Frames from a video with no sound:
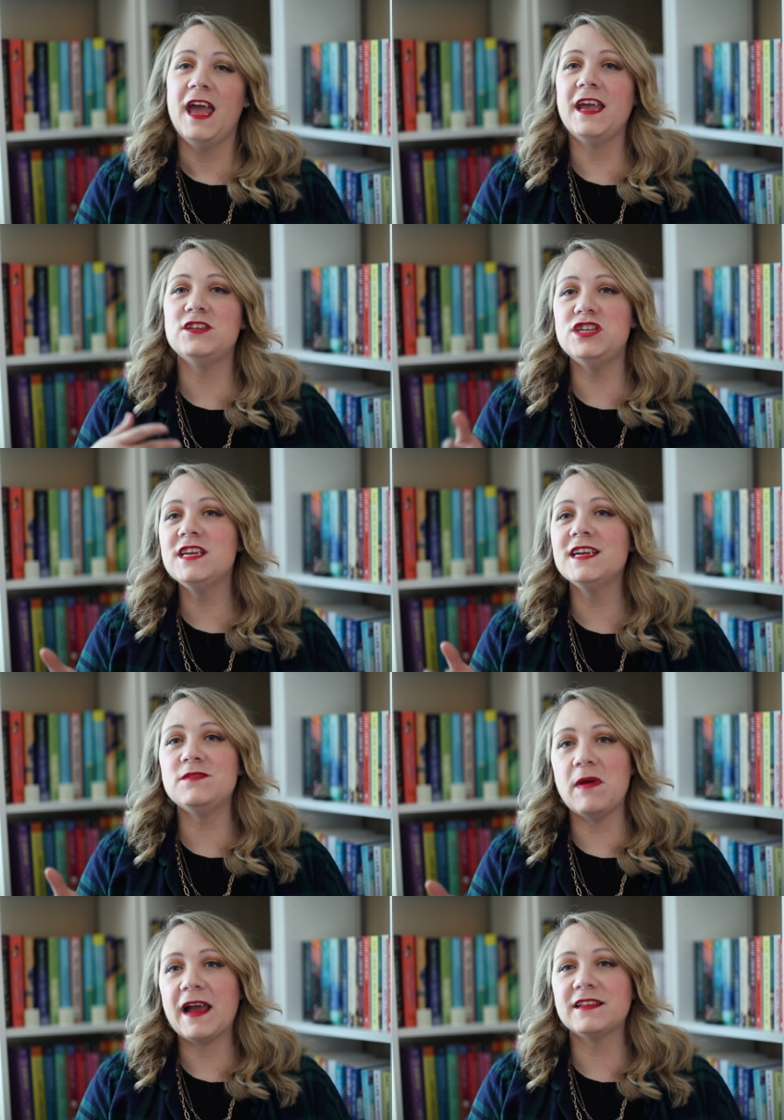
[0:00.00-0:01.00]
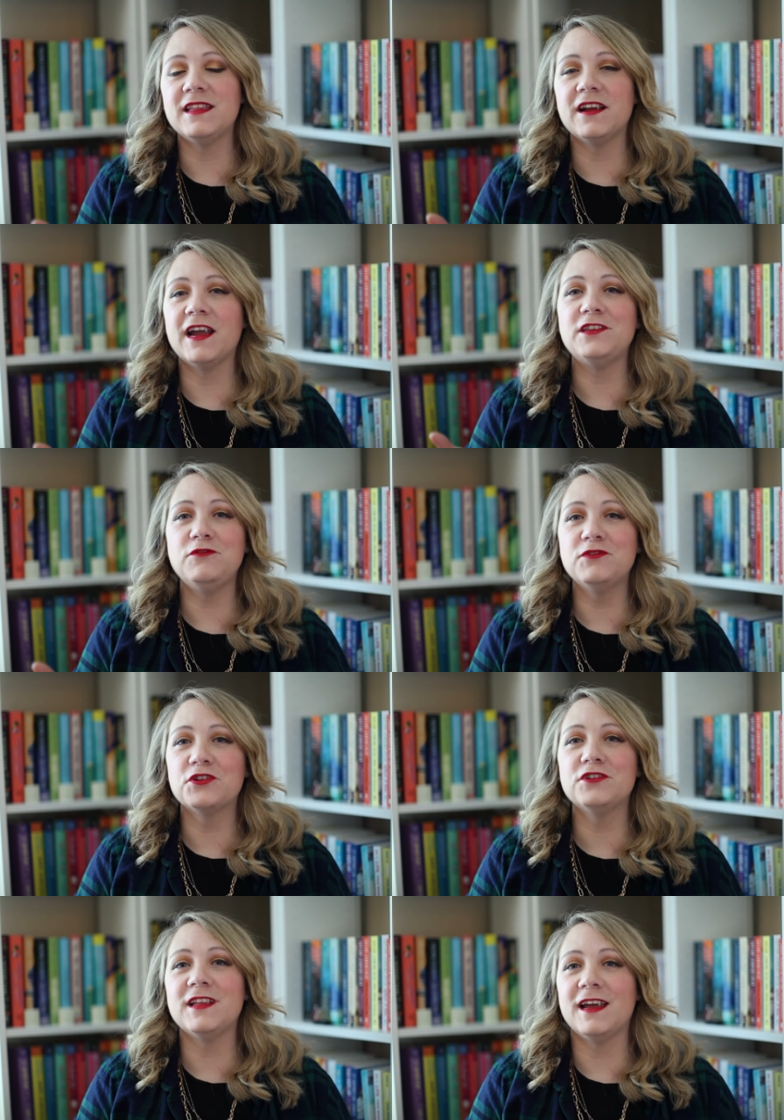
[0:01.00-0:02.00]
And she gets back there, and you
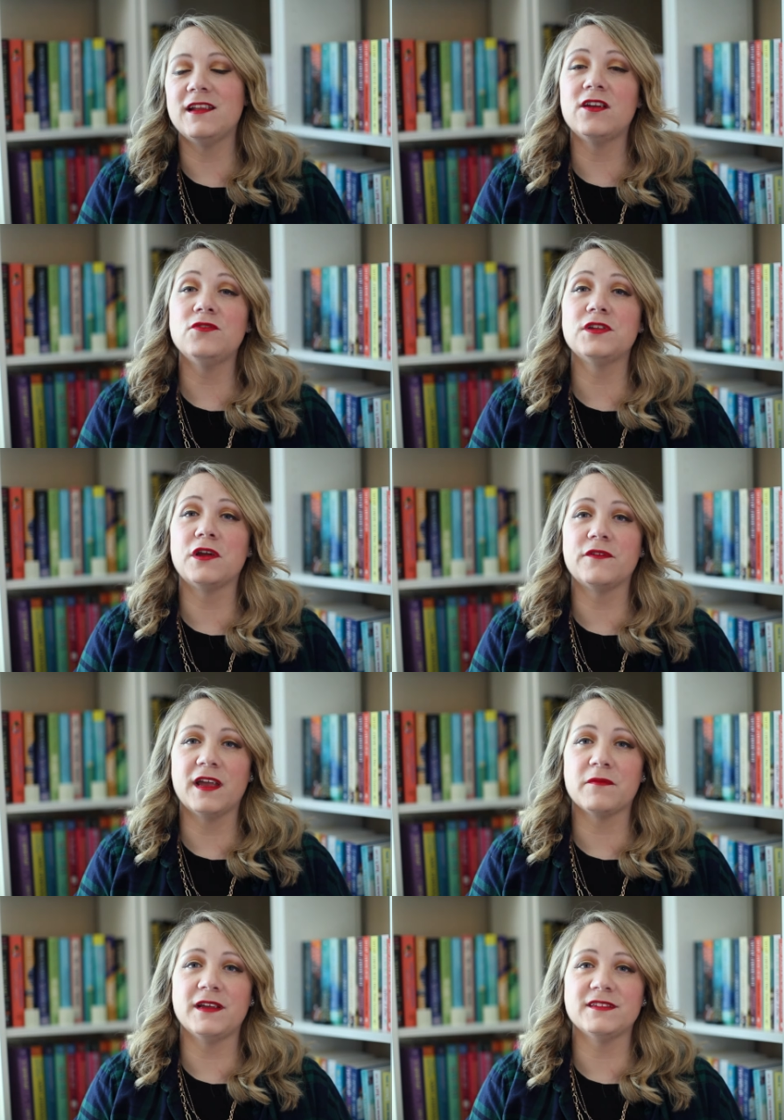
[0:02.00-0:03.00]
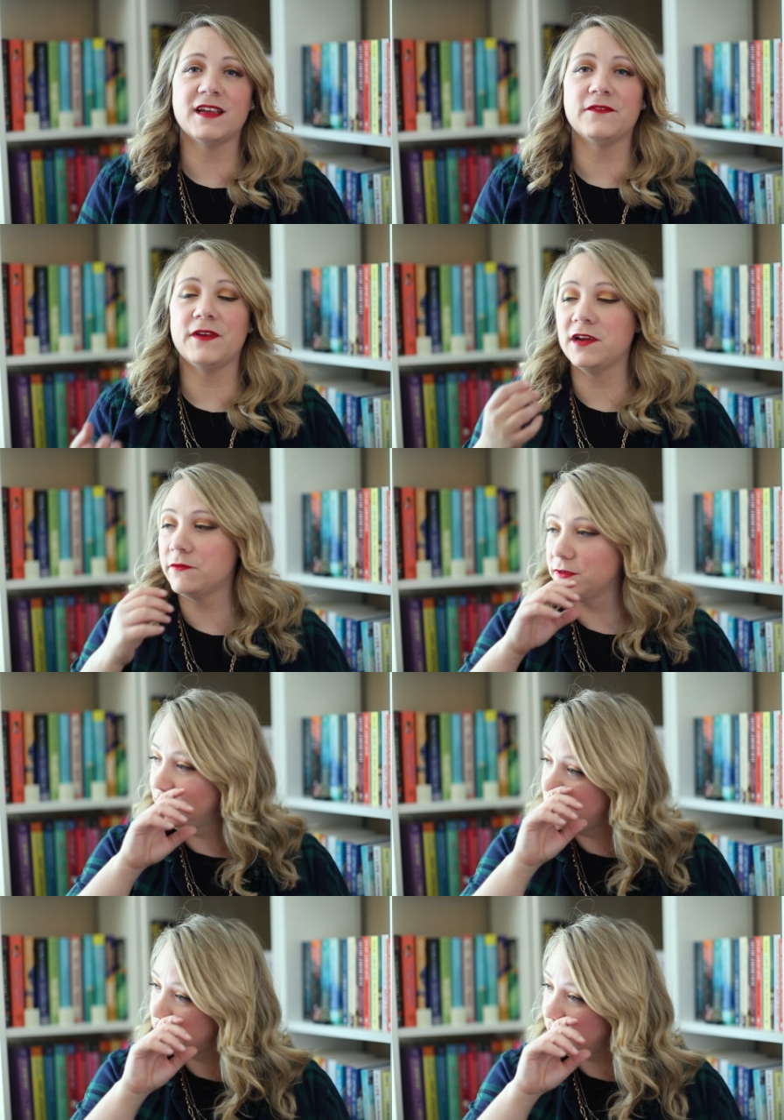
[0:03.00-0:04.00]
learn that not only her family is like a very religious